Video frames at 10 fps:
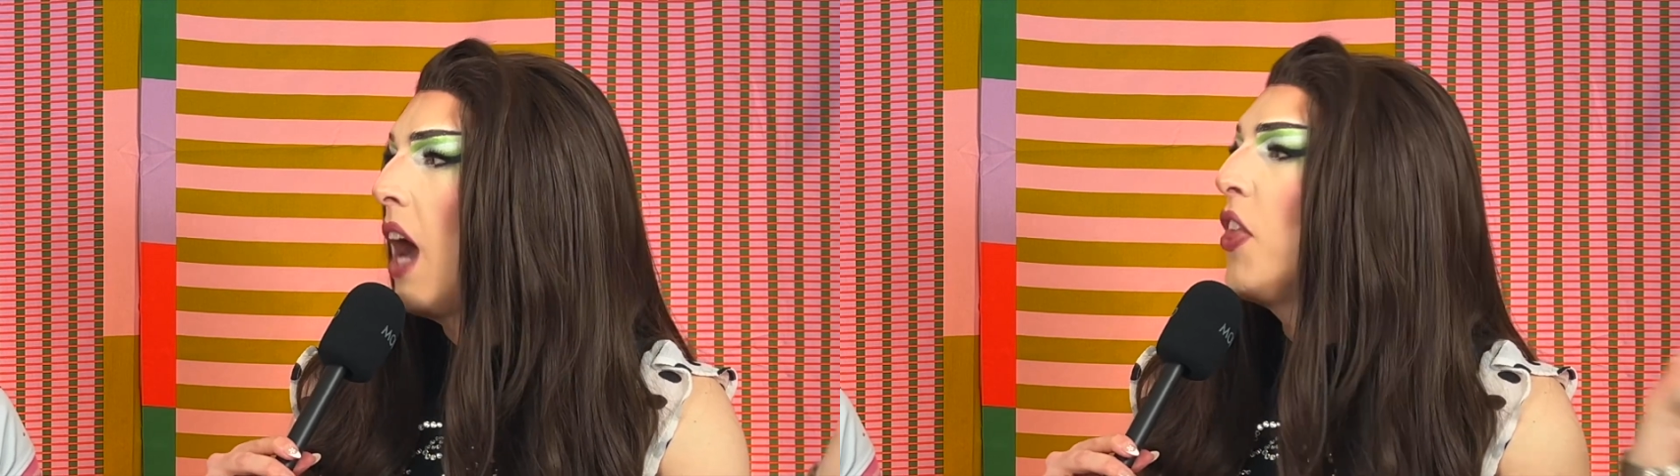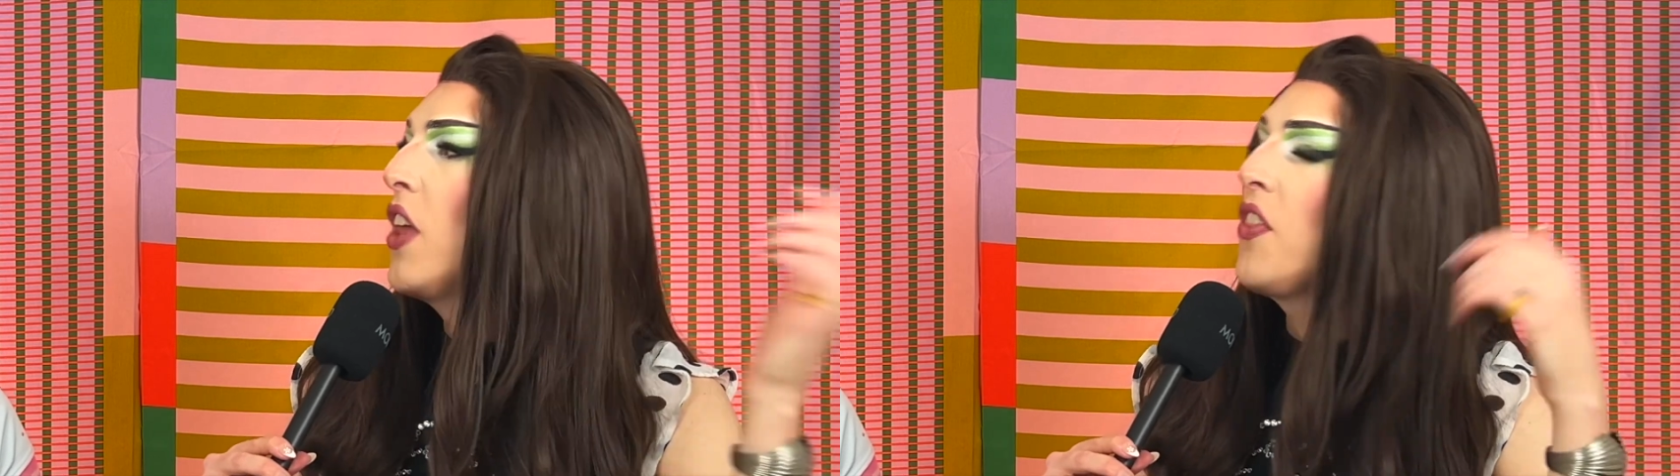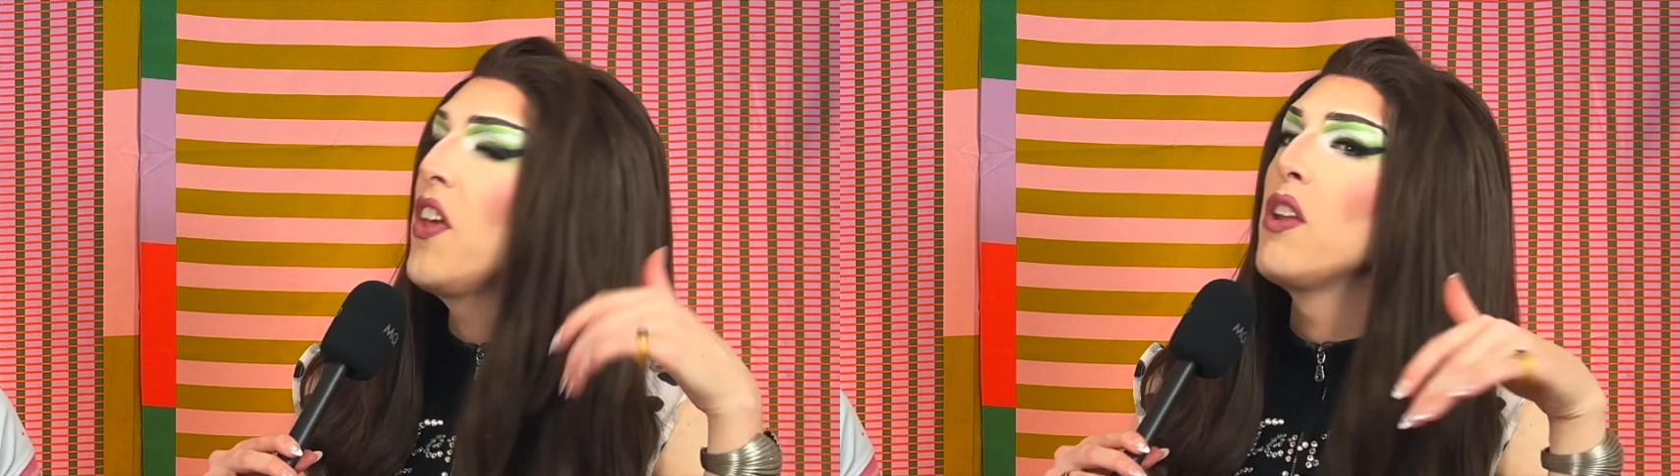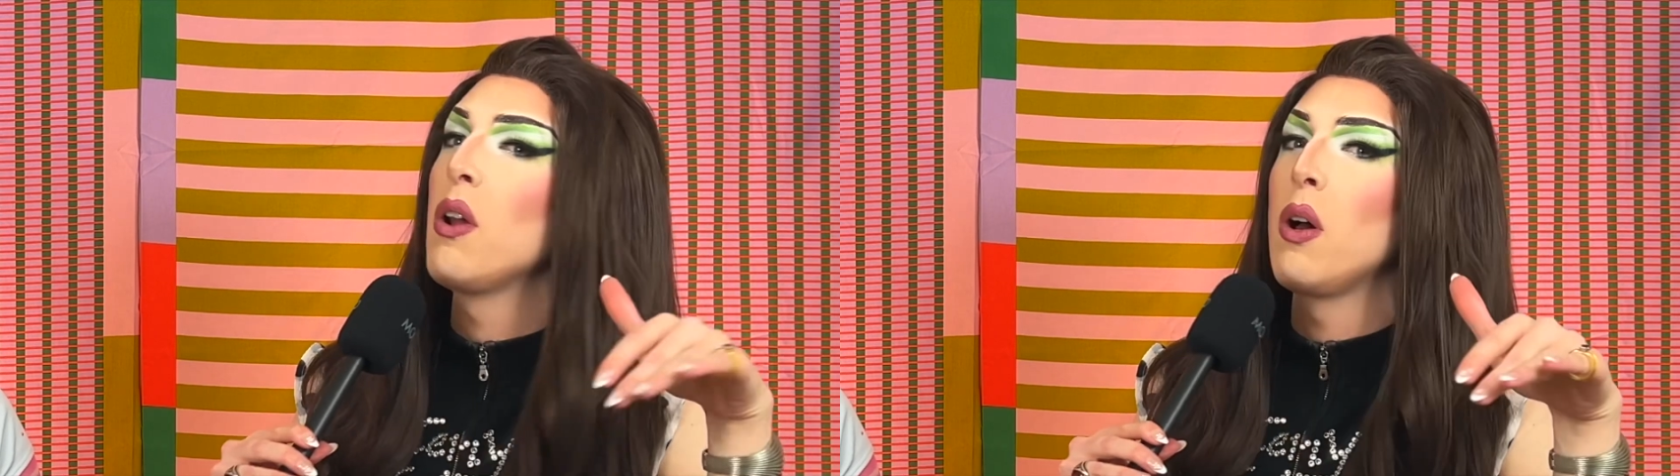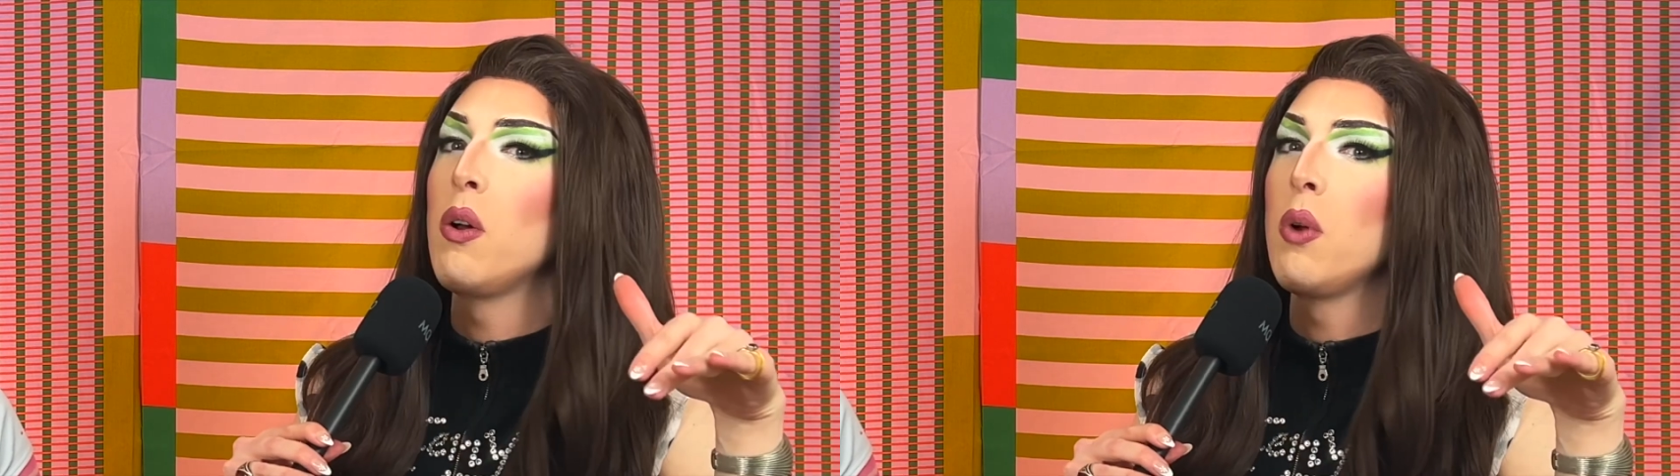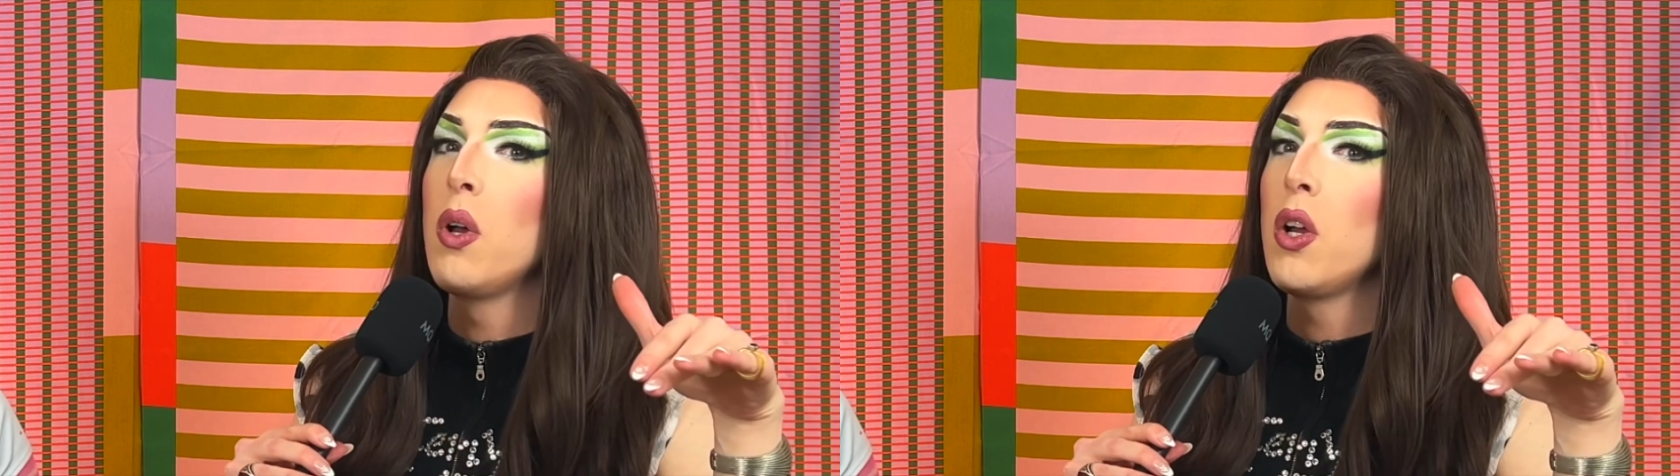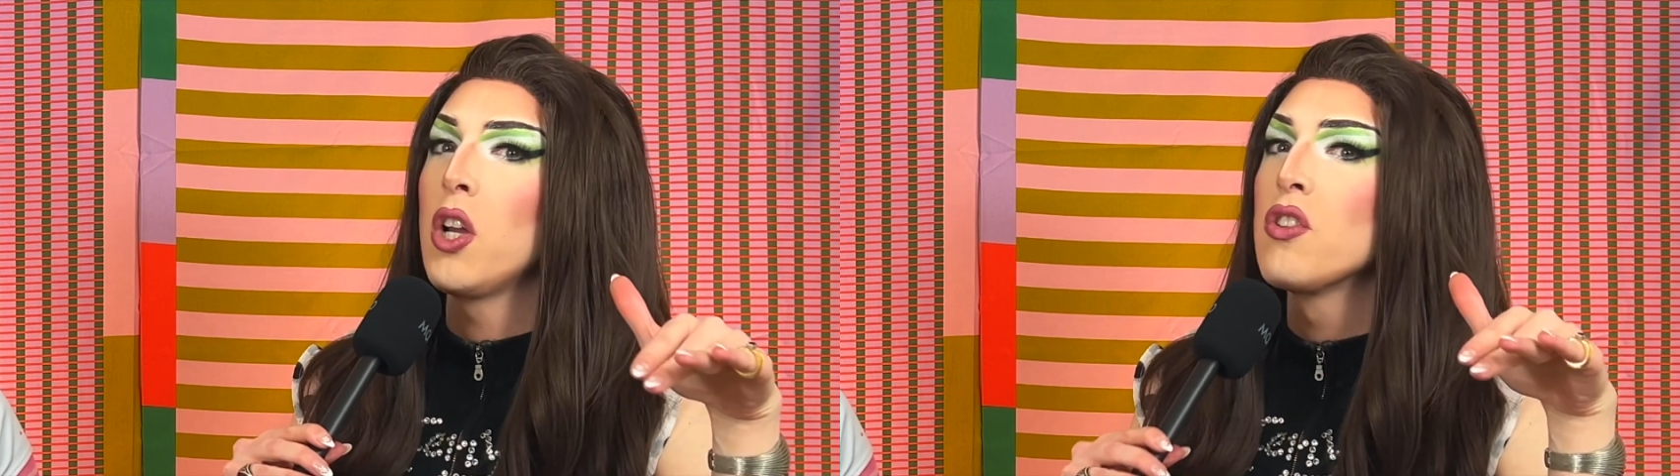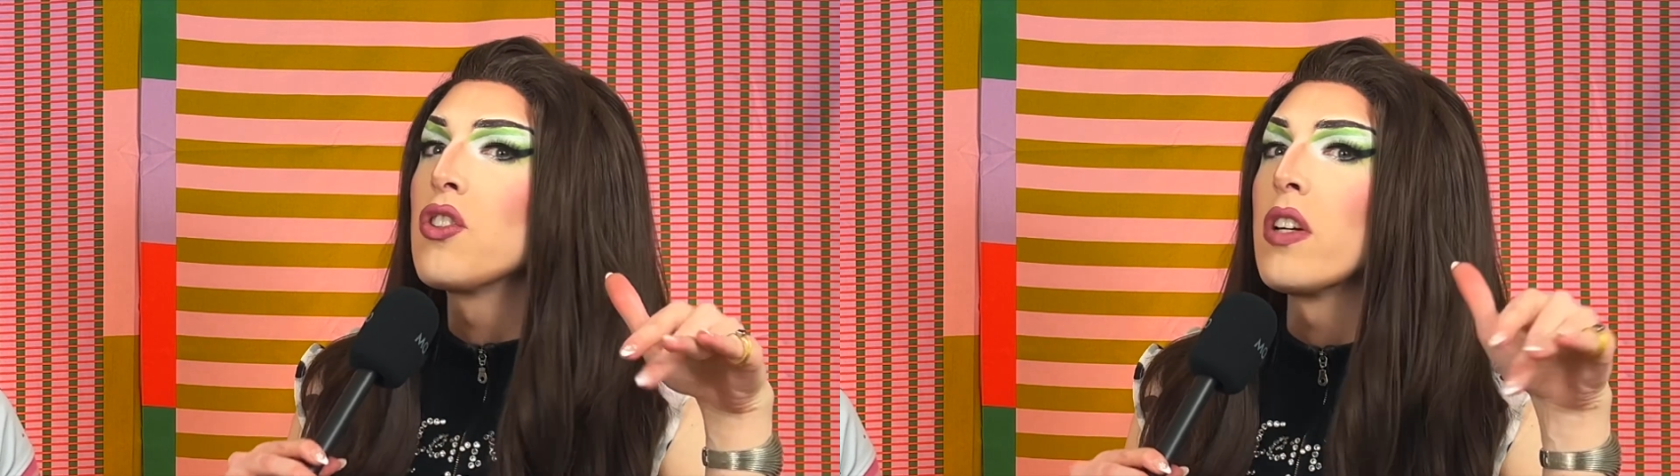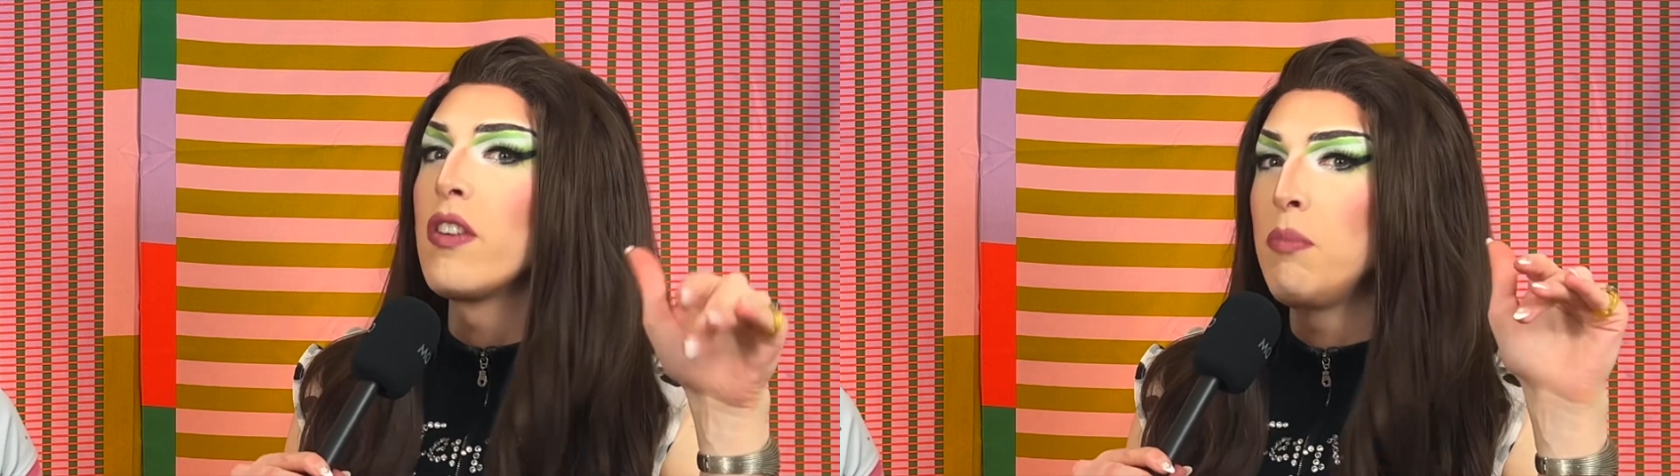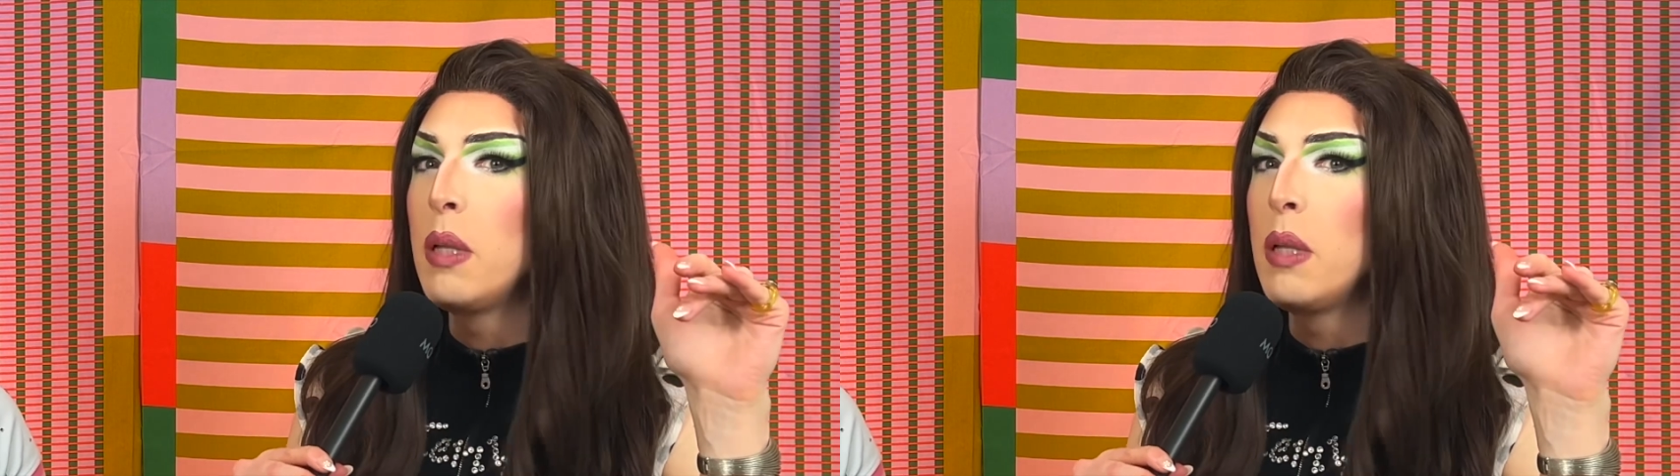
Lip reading: I think that conservative